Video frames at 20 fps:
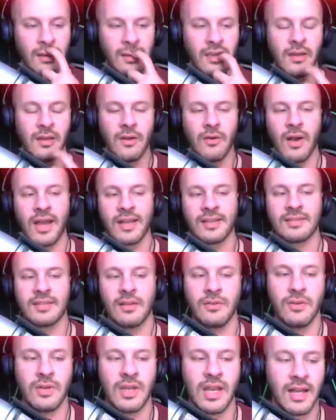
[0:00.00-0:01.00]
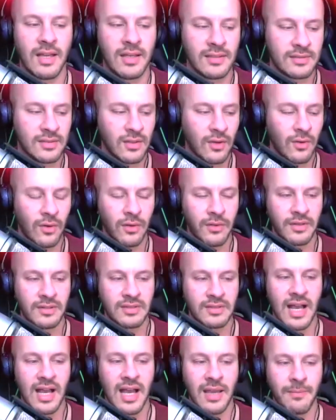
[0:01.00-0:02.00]
you know, I tell you guys all the
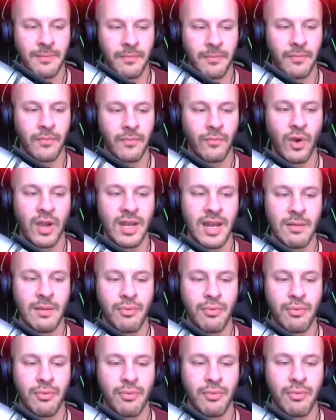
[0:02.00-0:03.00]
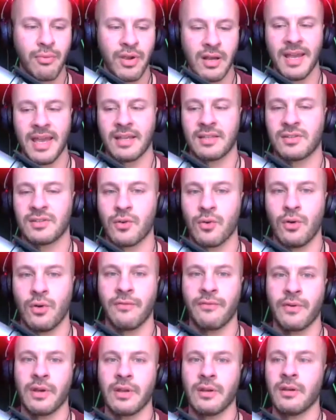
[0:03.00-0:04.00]
time right? And I bring up my ex
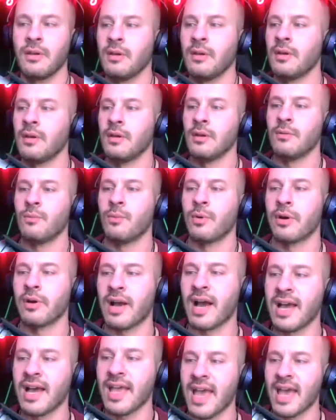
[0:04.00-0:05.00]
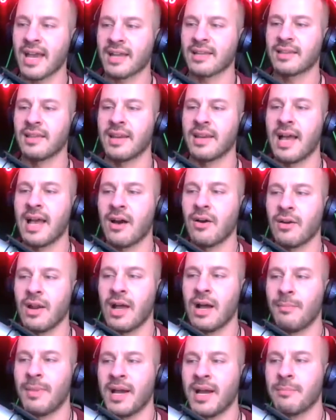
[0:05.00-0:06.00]
girlfriend where I acted out
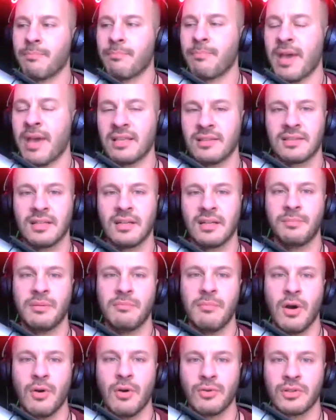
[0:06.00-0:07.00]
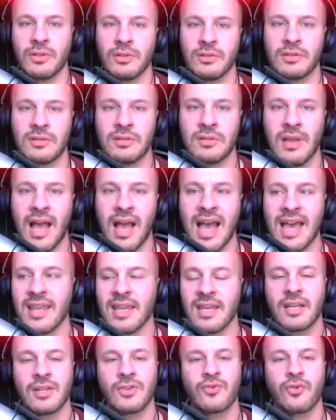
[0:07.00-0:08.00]
on my pent up emotions. I
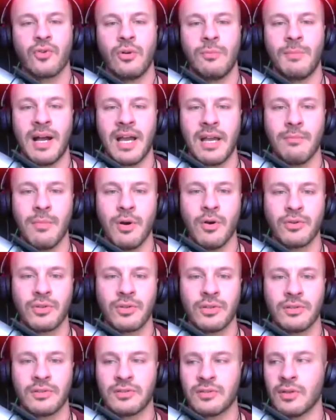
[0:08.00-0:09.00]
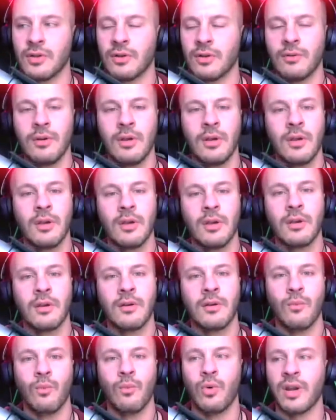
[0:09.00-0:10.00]
didn't control my emotions. So
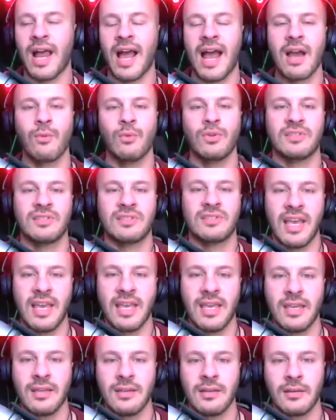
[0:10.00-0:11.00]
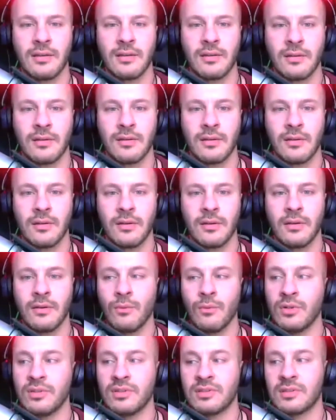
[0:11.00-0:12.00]
what I was saying
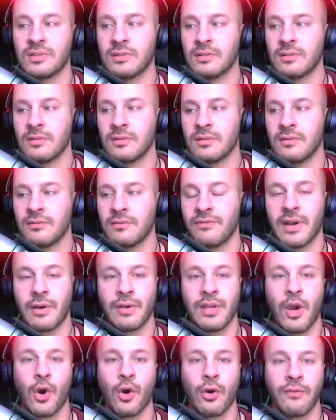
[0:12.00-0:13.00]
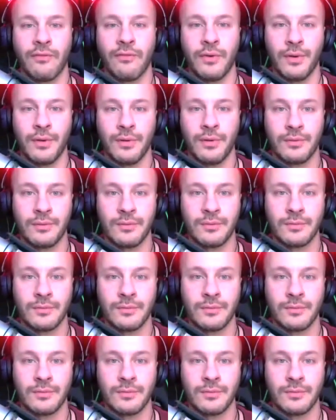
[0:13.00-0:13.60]
was very hurtful.